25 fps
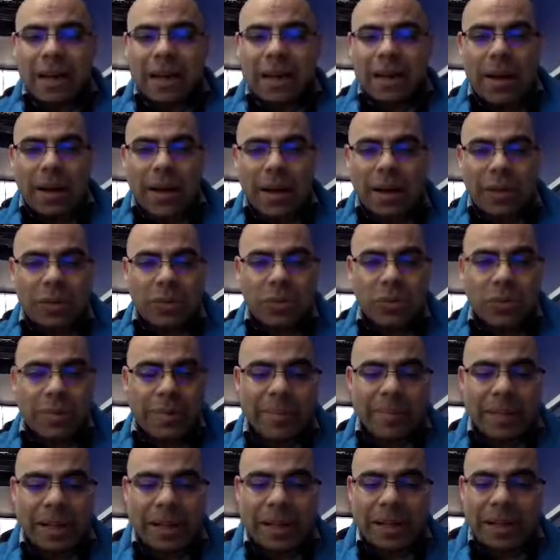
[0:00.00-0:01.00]
how to do a
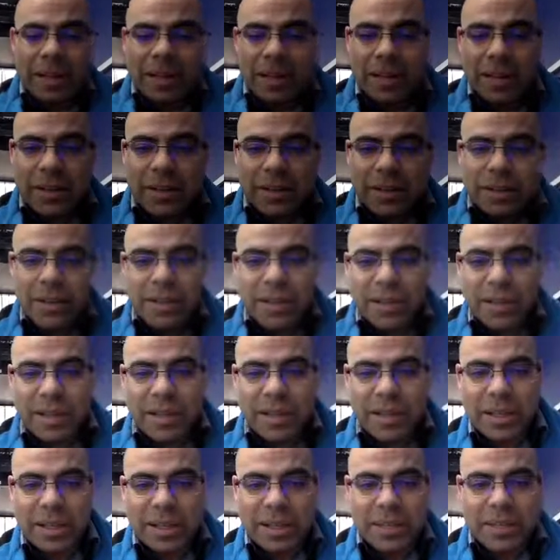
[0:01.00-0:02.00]
melody, let's look
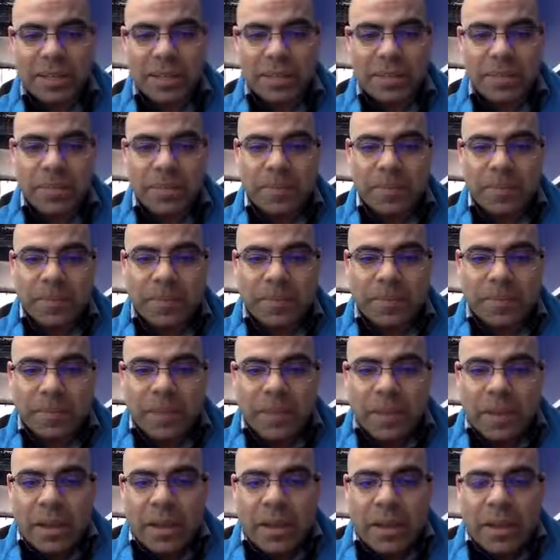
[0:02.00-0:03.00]
at this.
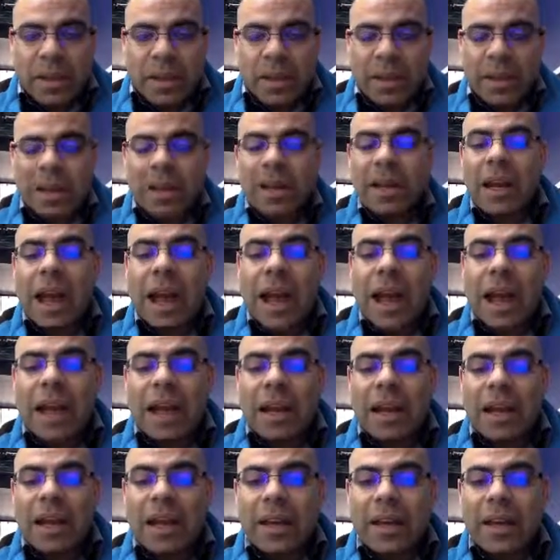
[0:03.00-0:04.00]
In
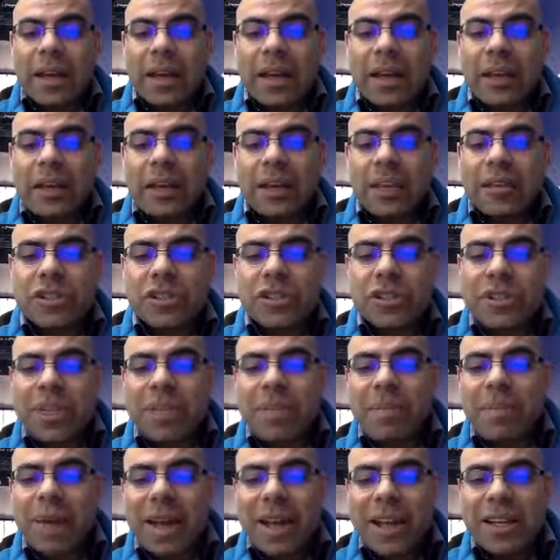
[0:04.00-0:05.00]
the
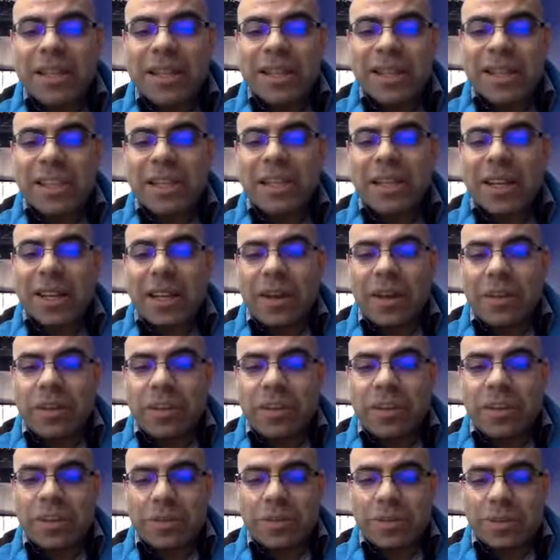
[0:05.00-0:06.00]
G major
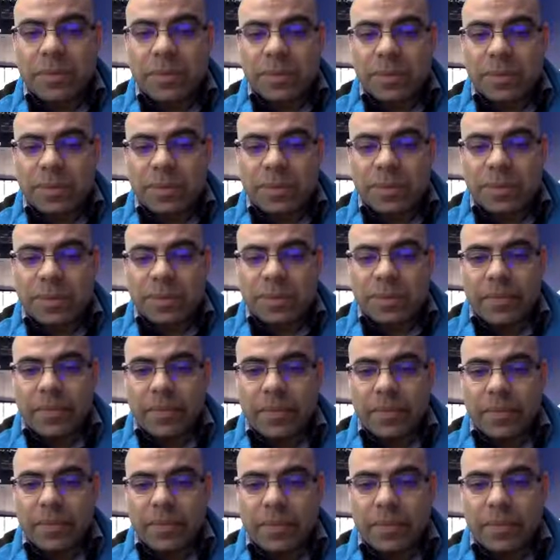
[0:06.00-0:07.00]
scale,
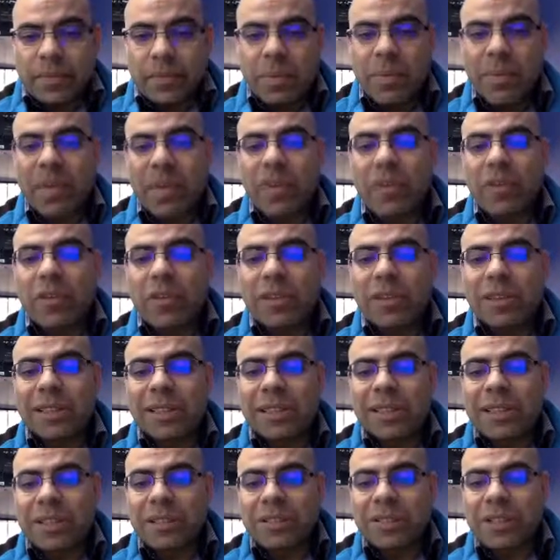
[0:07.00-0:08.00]
remember that we've got
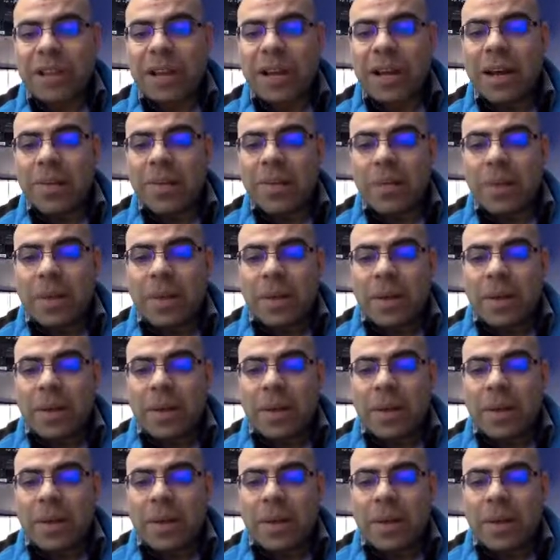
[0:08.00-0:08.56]
this F sharp.